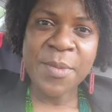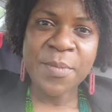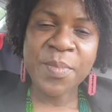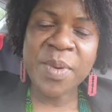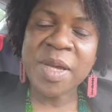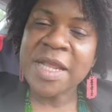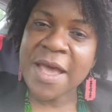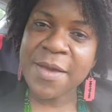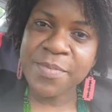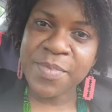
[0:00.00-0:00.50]

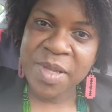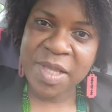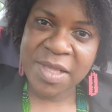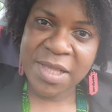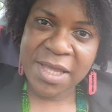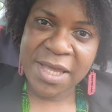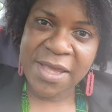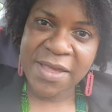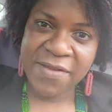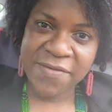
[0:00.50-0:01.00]
but I
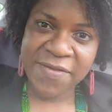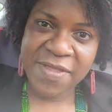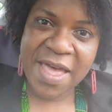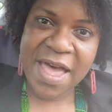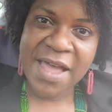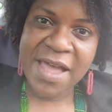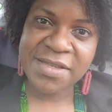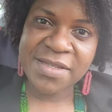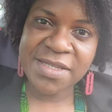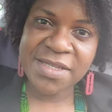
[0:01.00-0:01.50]
believe
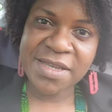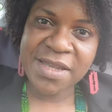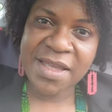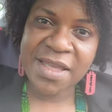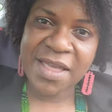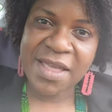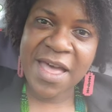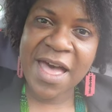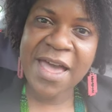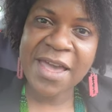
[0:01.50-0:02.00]
that
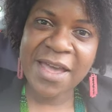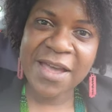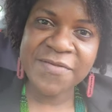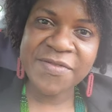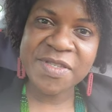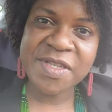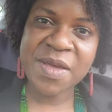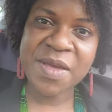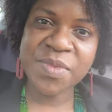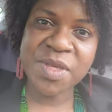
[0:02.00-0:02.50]
I have
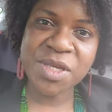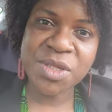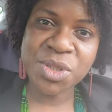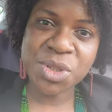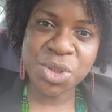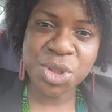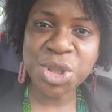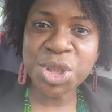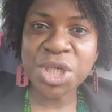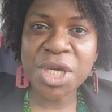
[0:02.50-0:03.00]
something
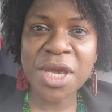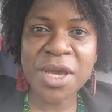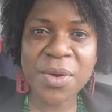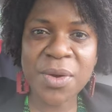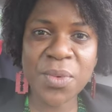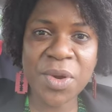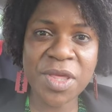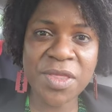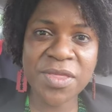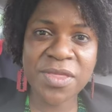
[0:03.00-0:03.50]
to share
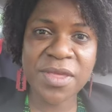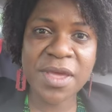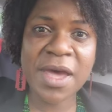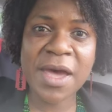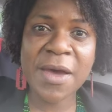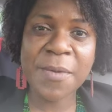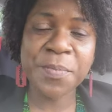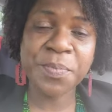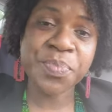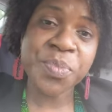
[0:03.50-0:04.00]
with
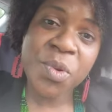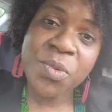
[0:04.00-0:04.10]
um,